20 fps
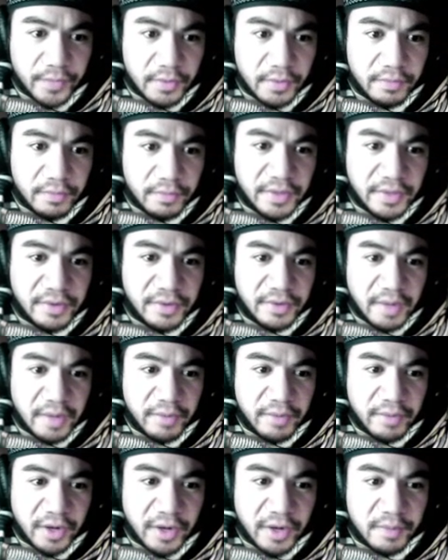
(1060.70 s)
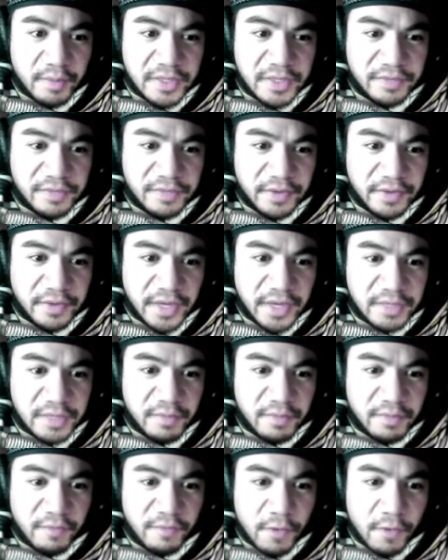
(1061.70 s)
we do not bring our pitiful case
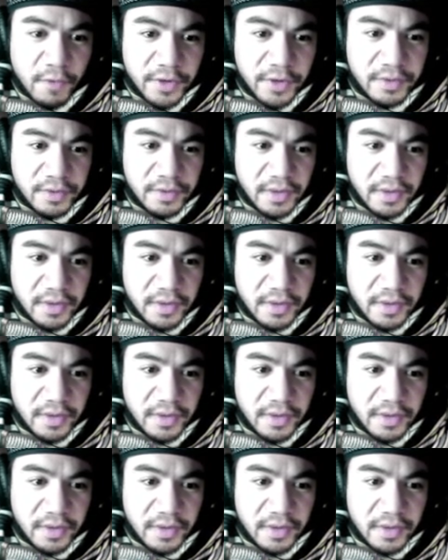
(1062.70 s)
before you